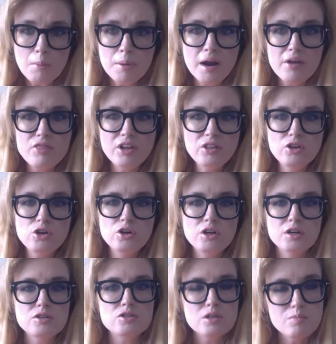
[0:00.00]
But I think that you're
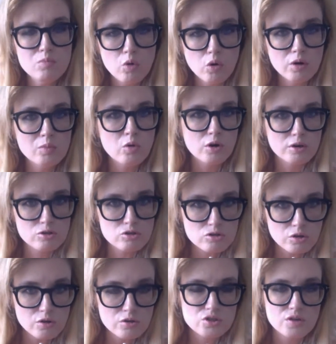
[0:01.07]
going to see more and more
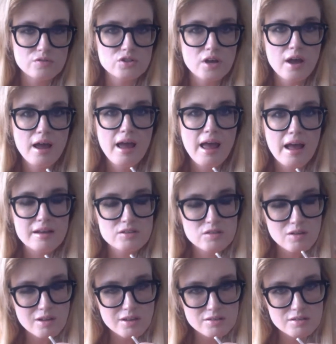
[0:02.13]
exclusives
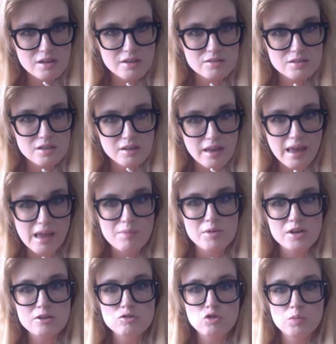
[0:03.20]
as, as, as, the game
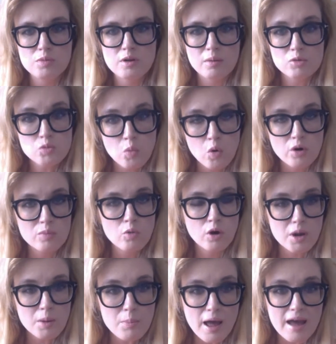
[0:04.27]
industry becomes more and
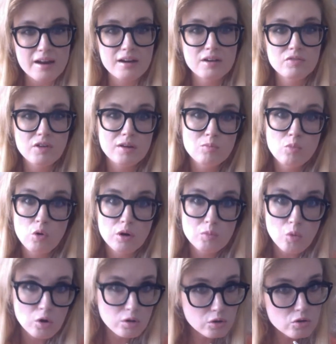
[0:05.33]
more competitive and more
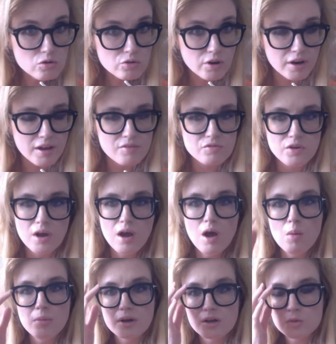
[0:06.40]
and more lucrative
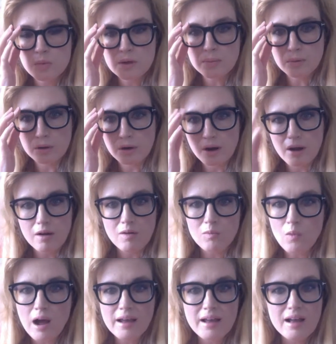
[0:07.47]
because people are
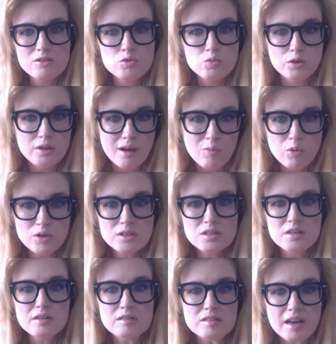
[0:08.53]
why else would what's
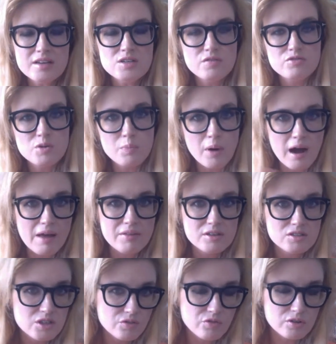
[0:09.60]
the incentive to buy
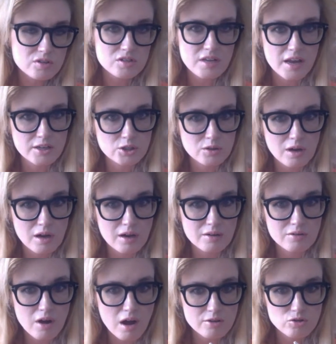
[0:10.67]
these different station
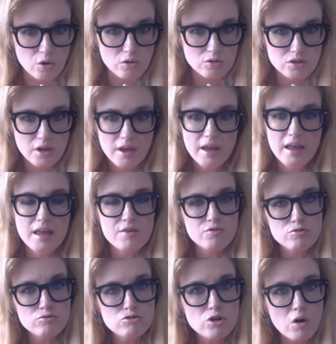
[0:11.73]
uh, consoles
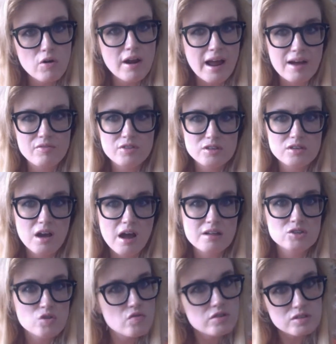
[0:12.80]
if you don't have these
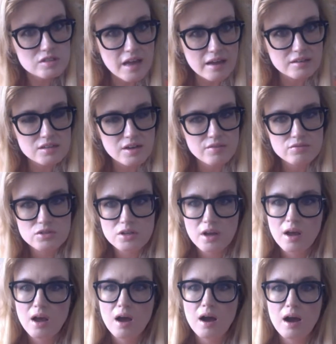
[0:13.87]
kinds of incentives
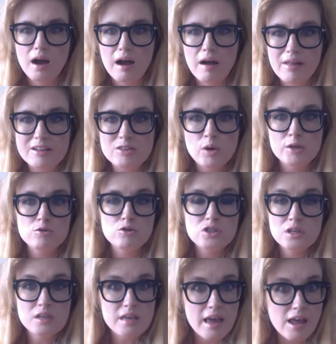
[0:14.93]
uh, that's why you
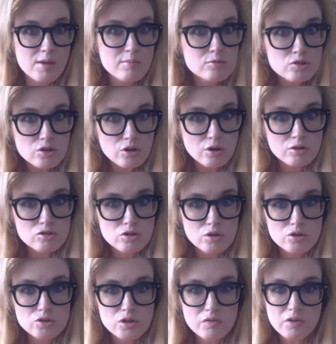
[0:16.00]
see games that are
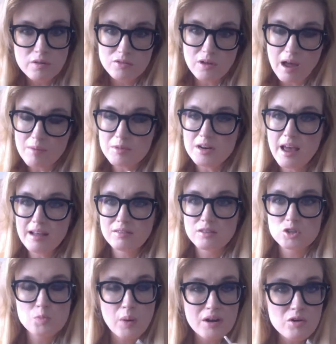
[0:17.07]
exclusive i mean heck
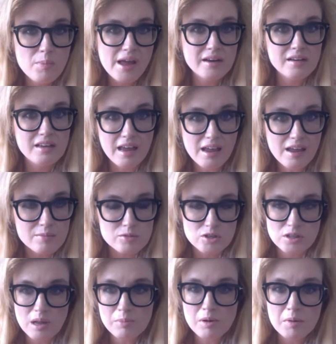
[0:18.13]
the spider-man
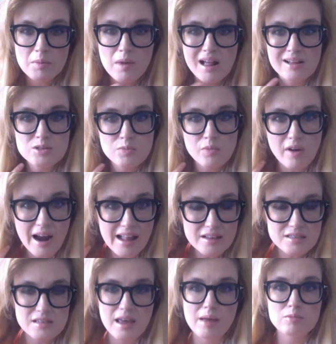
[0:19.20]
games and the upcoming miles
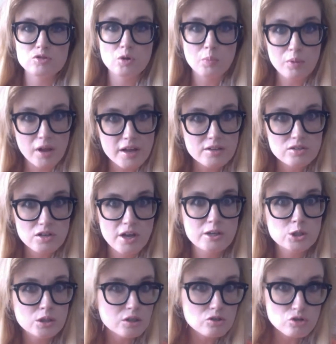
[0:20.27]
morales games are
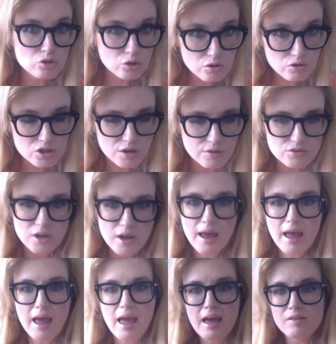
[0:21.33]
playstation exclusives
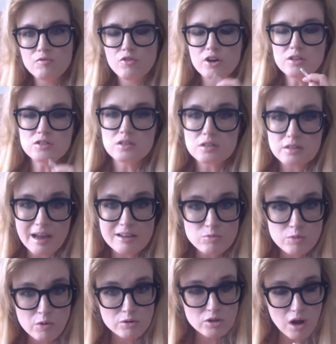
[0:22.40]
and for instance
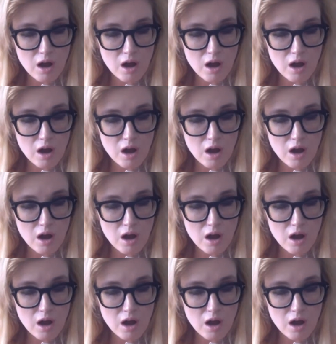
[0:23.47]
as we were